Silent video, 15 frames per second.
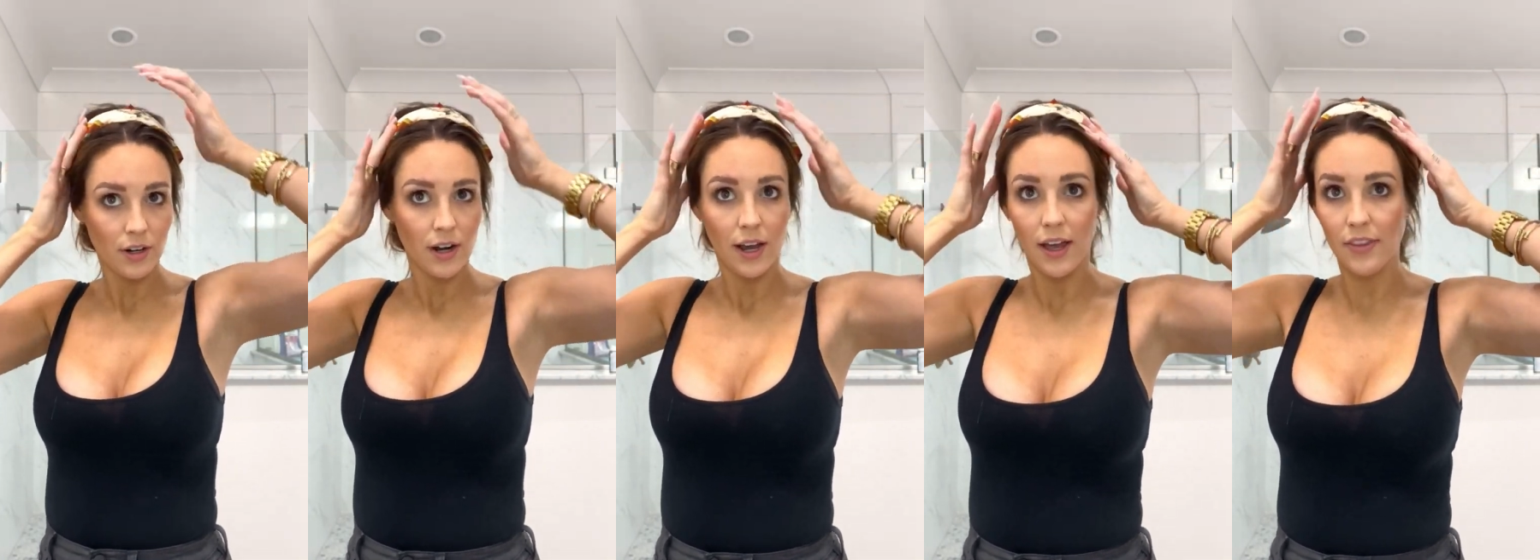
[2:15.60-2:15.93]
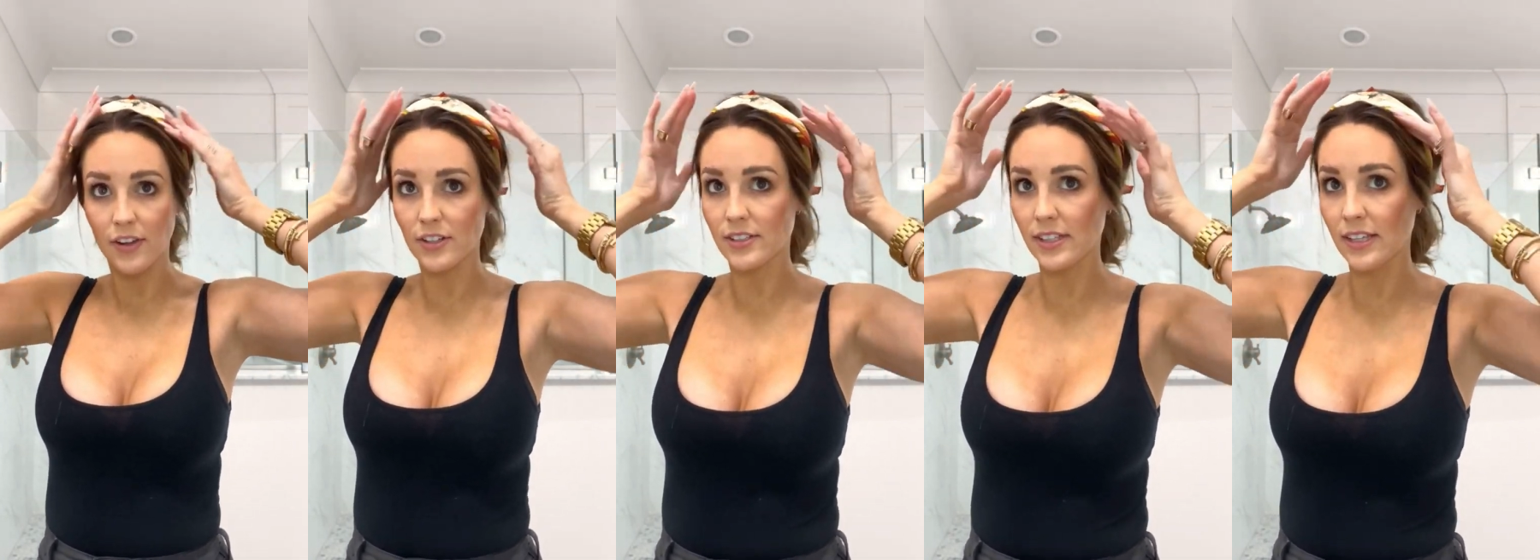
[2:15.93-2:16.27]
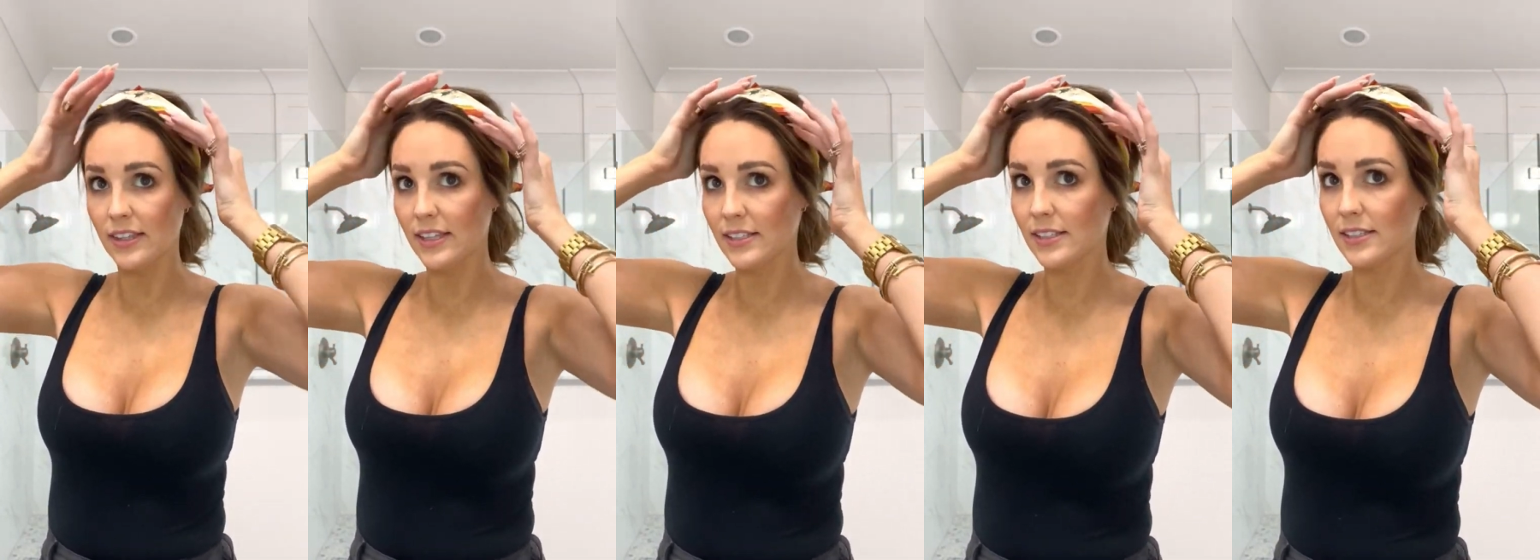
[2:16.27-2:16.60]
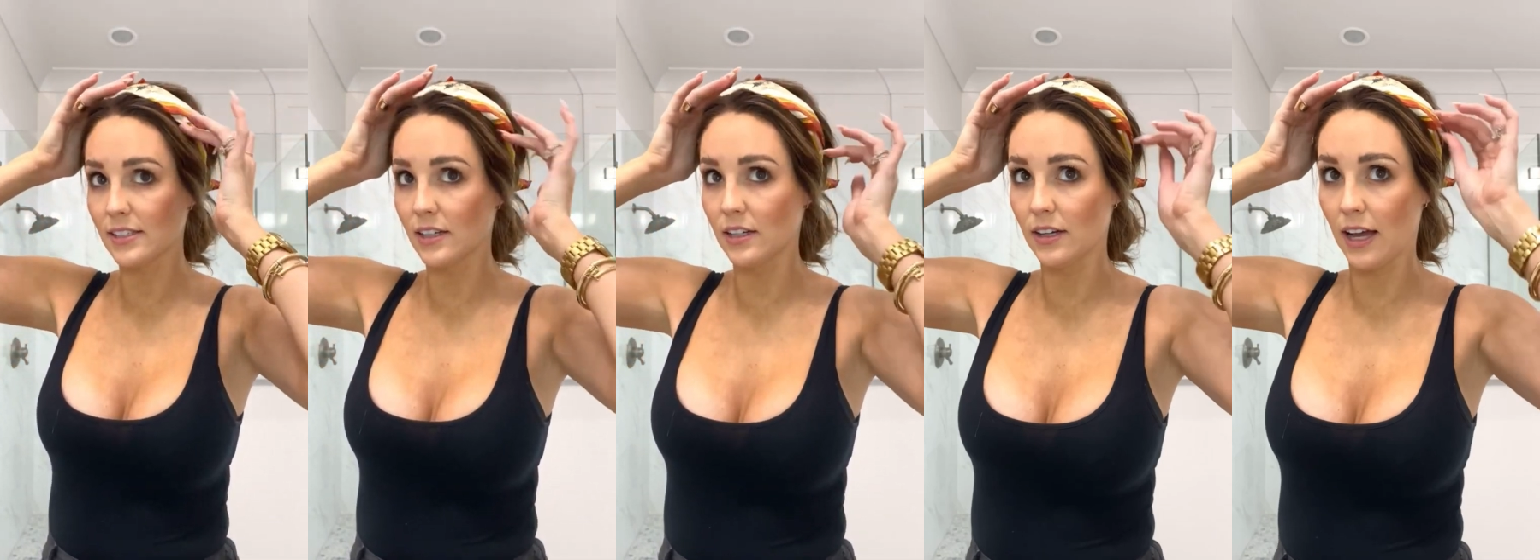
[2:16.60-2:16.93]
And this is
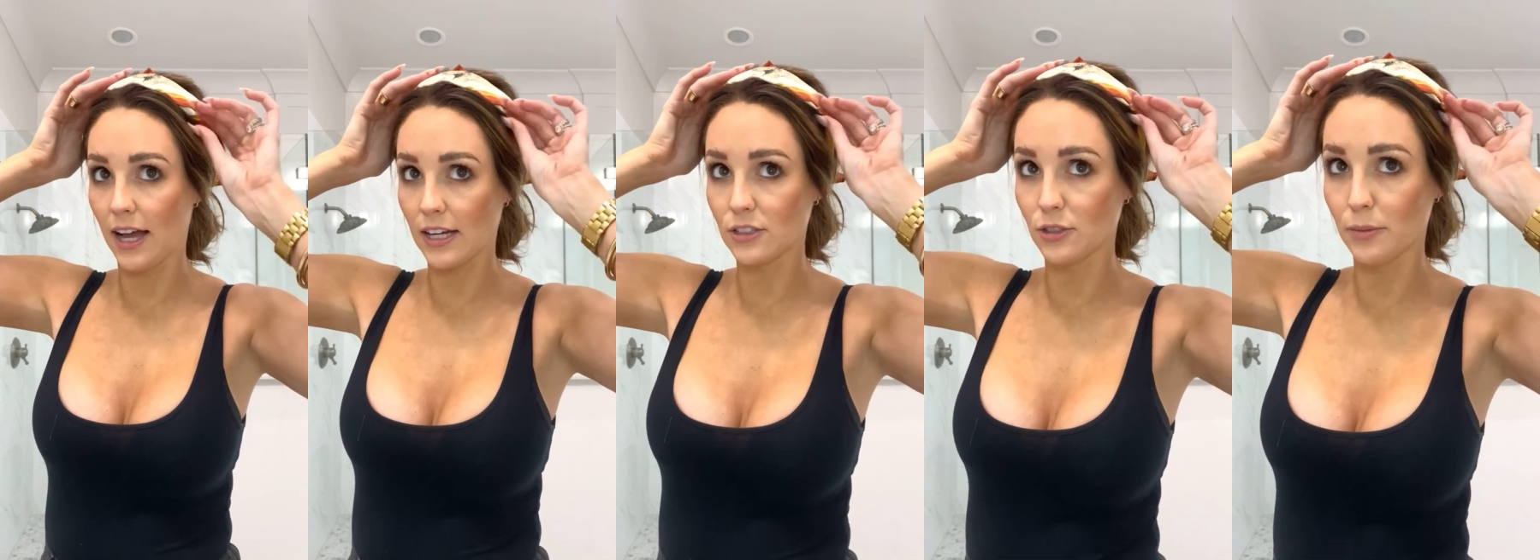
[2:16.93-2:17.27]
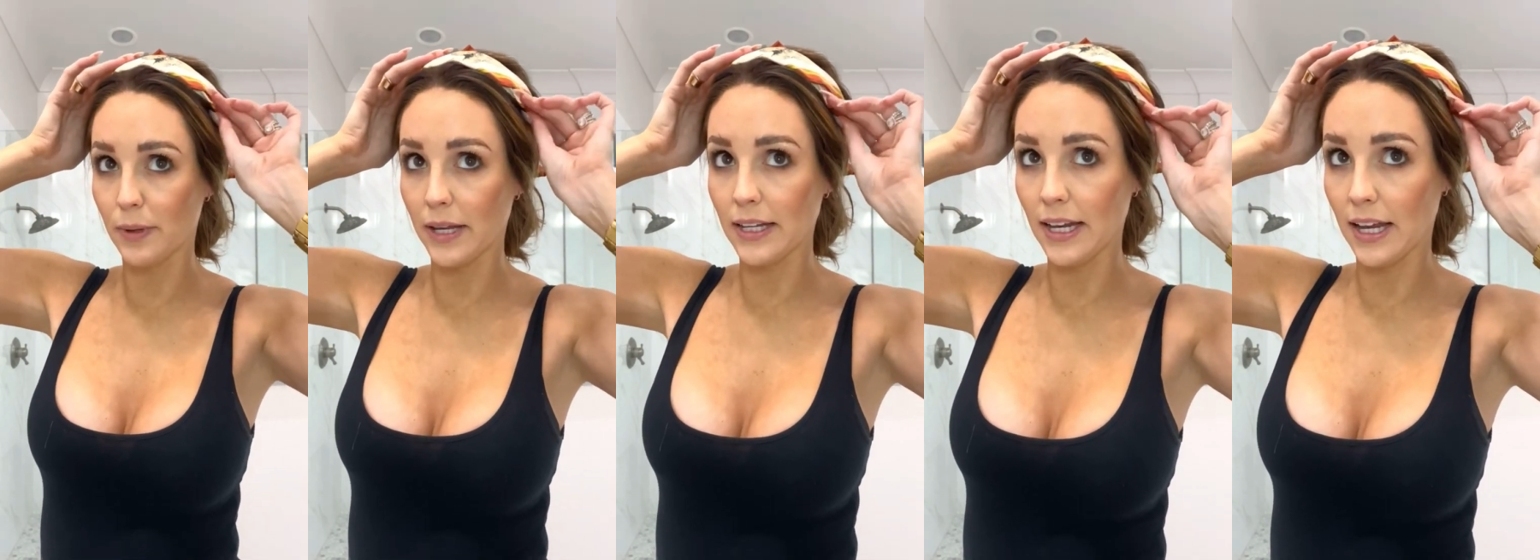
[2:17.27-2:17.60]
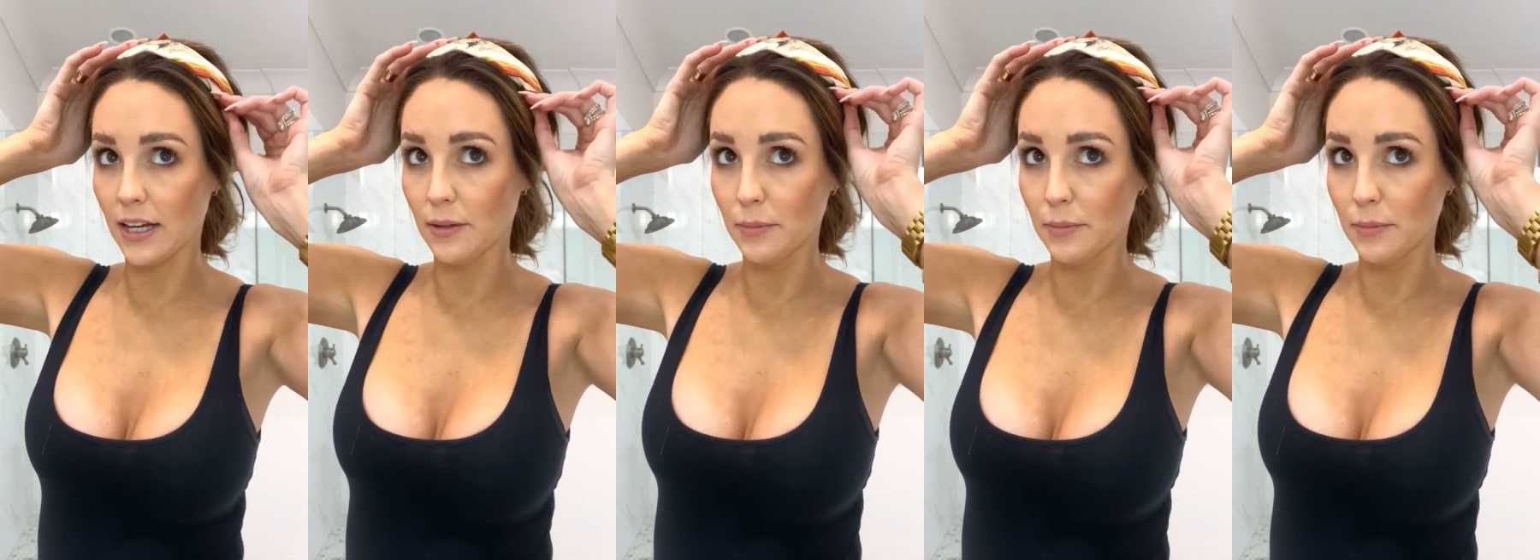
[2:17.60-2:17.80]
a actual bandana,